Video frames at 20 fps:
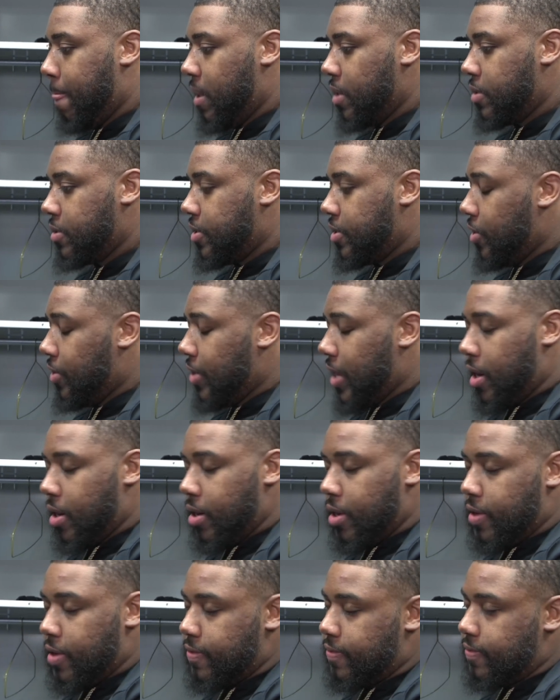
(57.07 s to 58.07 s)
still not
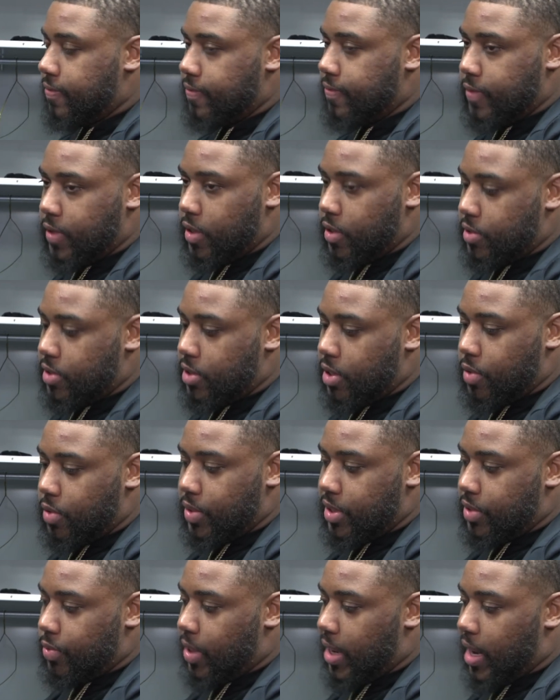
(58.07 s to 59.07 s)
enough. You know, still
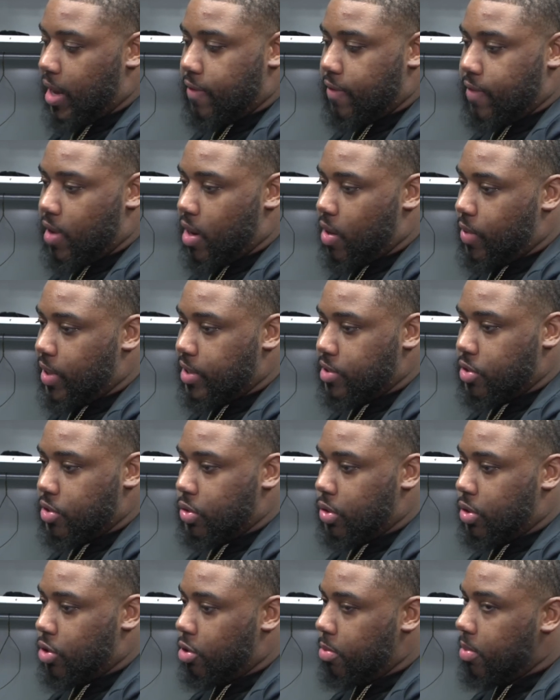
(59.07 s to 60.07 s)
we got to find ways to
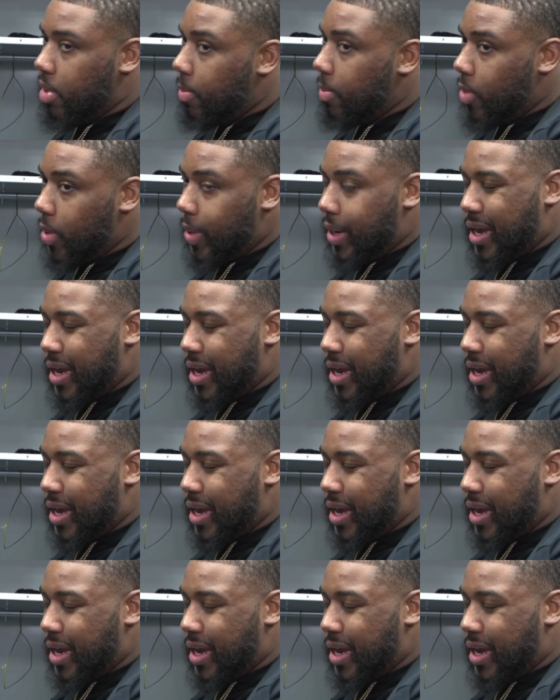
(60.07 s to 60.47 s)
do a little bit more.